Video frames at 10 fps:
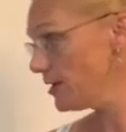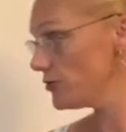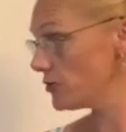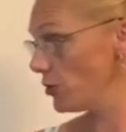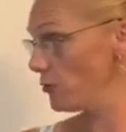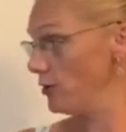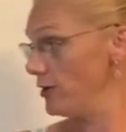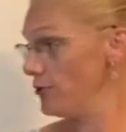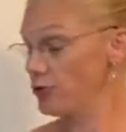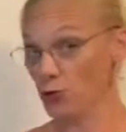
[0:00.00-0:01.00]
So
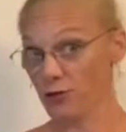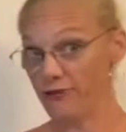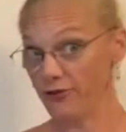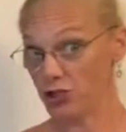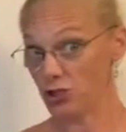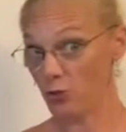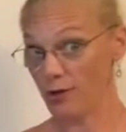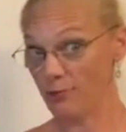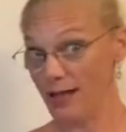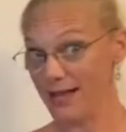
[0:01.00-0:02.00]
3 fish to
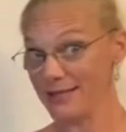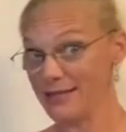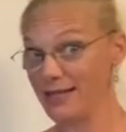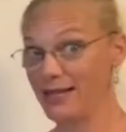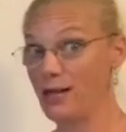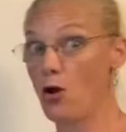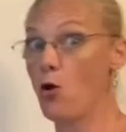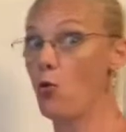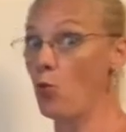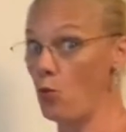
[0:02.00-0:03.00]
1 plastic,
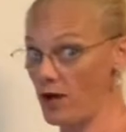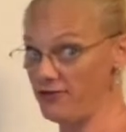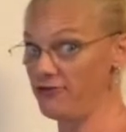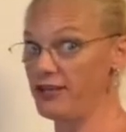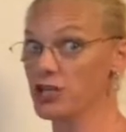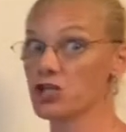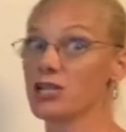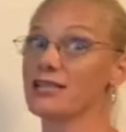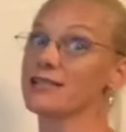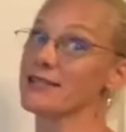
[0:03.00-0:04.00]
1 fish
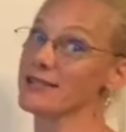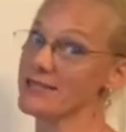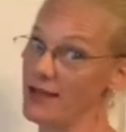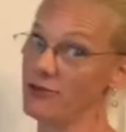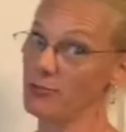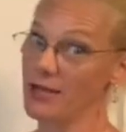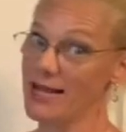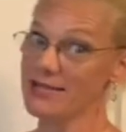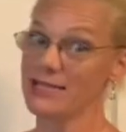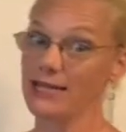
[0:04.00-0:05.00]
to 7
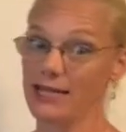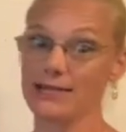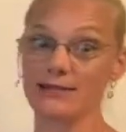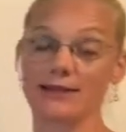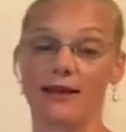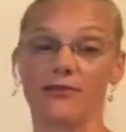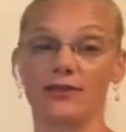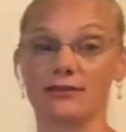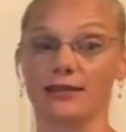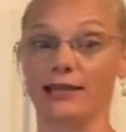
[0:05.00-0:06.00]
plastic inside the
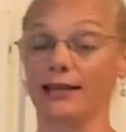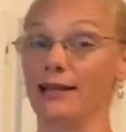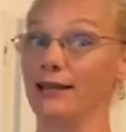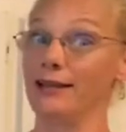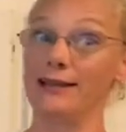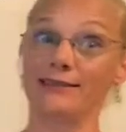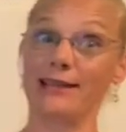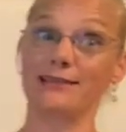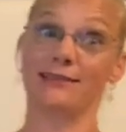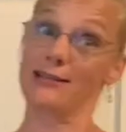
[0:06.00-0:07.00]
slick.
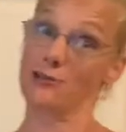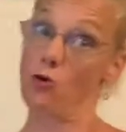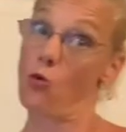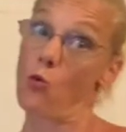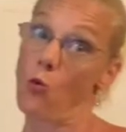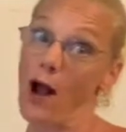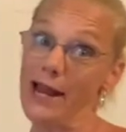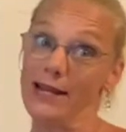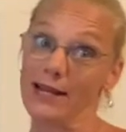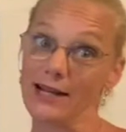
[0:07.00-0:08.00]
That's
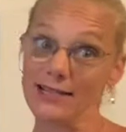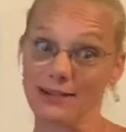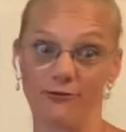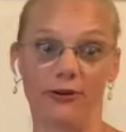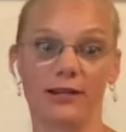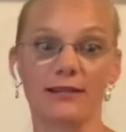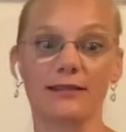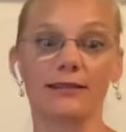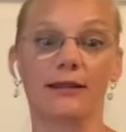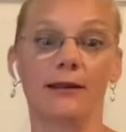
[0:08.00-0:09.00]
quite a difference.